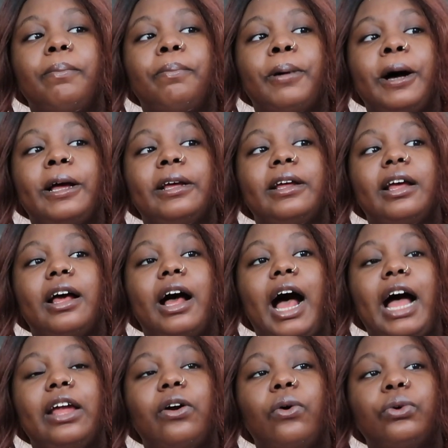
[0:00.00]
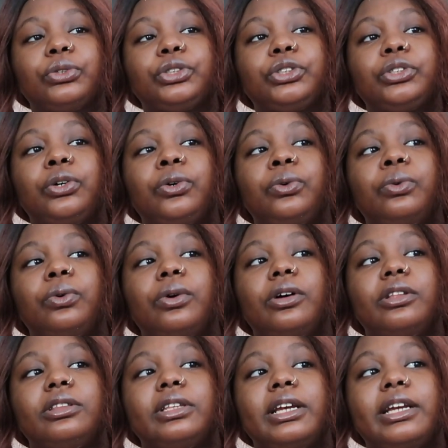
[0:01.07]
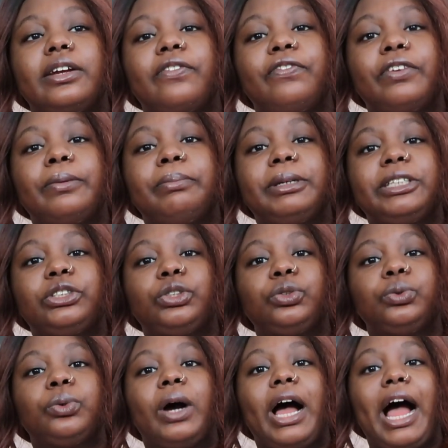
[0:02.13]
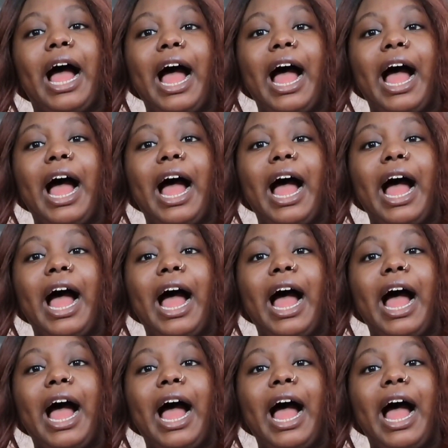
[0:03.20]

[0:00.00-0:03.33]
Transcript: But I also think for me to